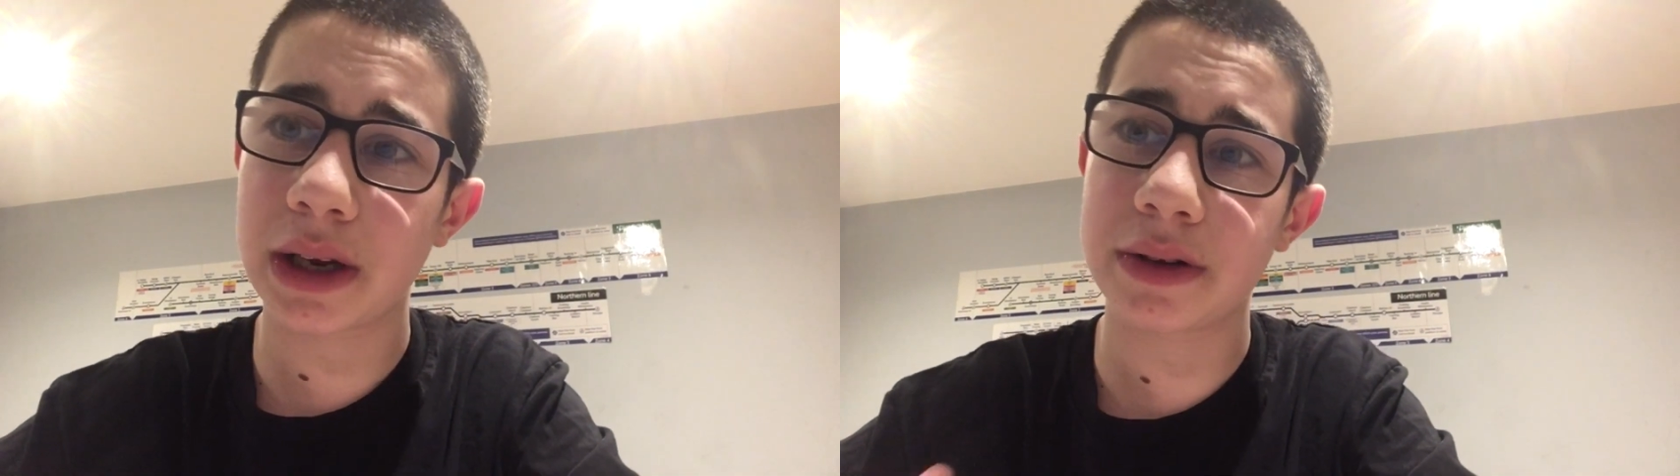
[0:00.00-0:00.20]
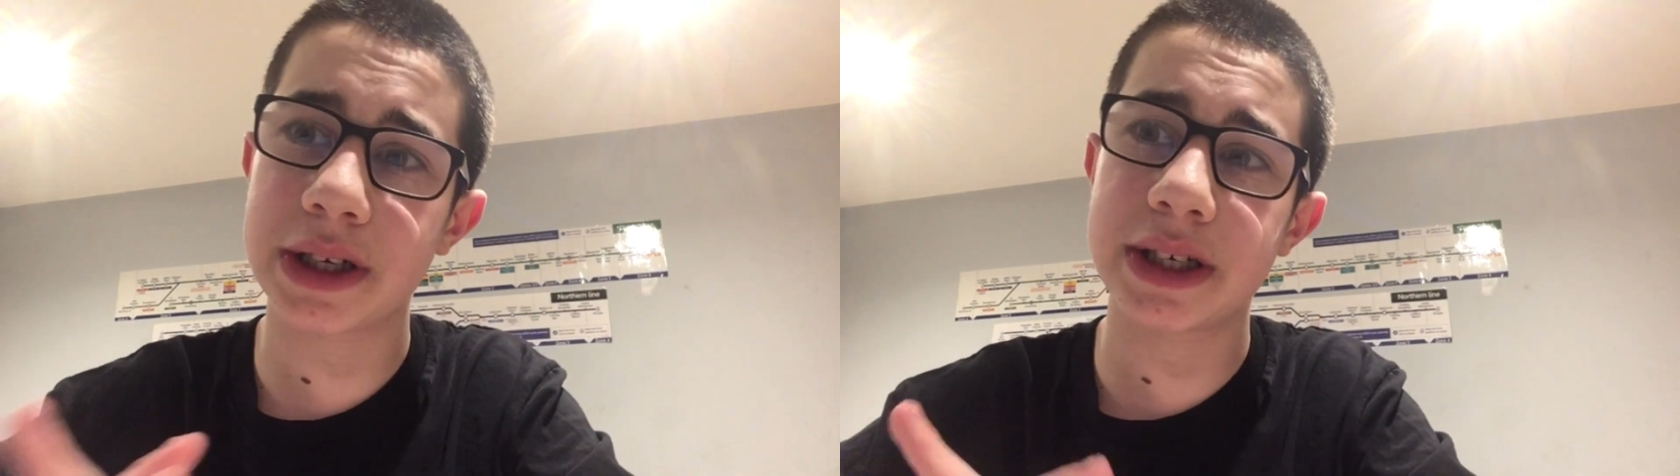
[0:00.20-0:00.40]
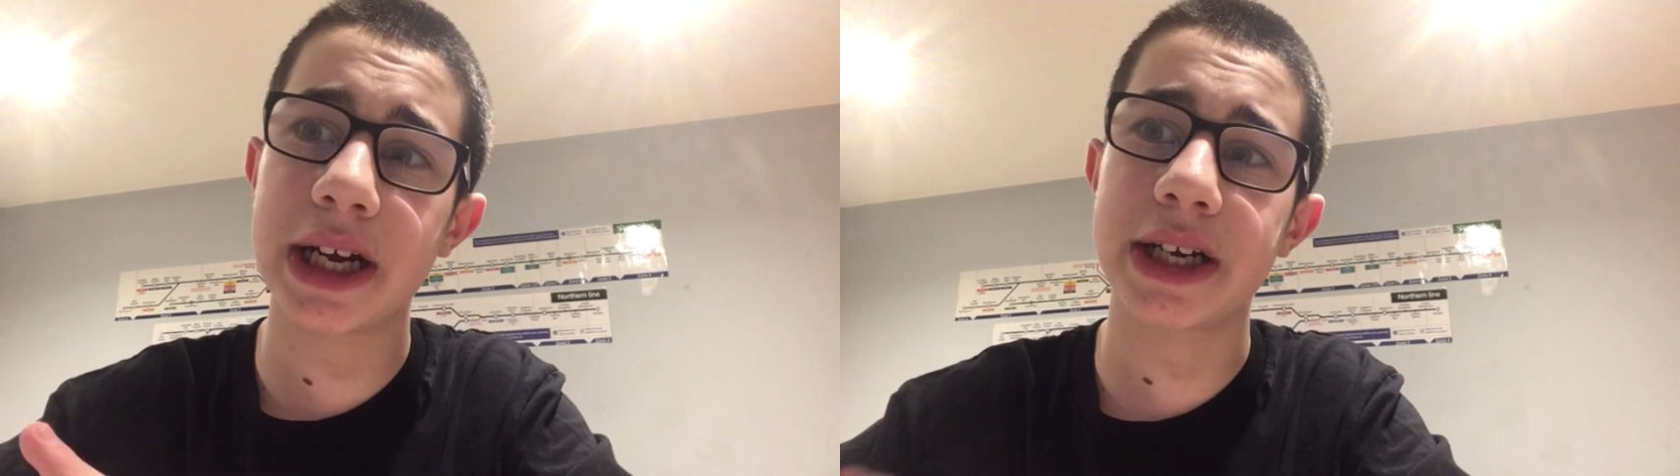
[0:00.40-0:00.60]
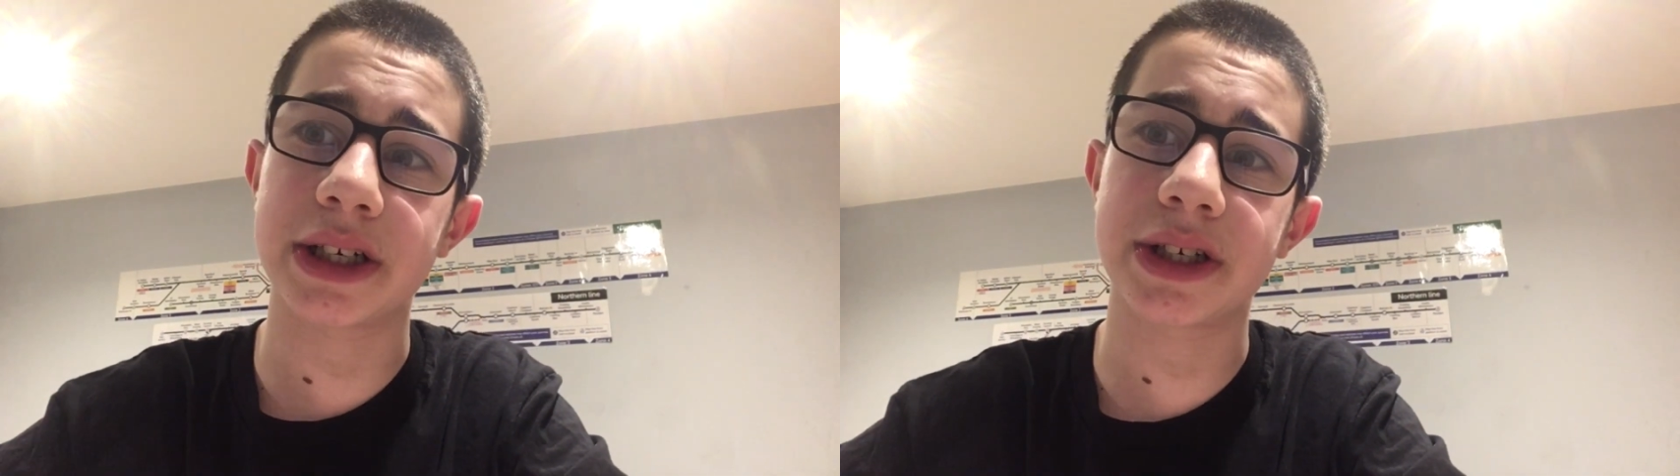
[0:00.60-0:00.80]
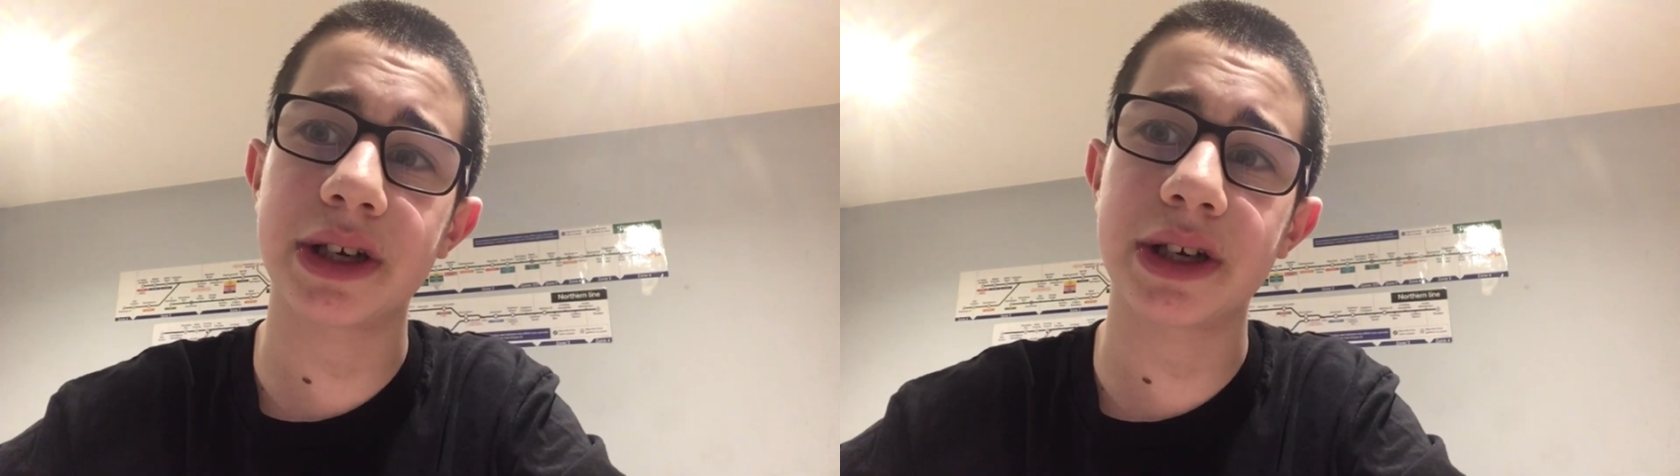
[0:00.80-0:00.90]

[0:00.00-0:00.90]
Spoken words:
the stages.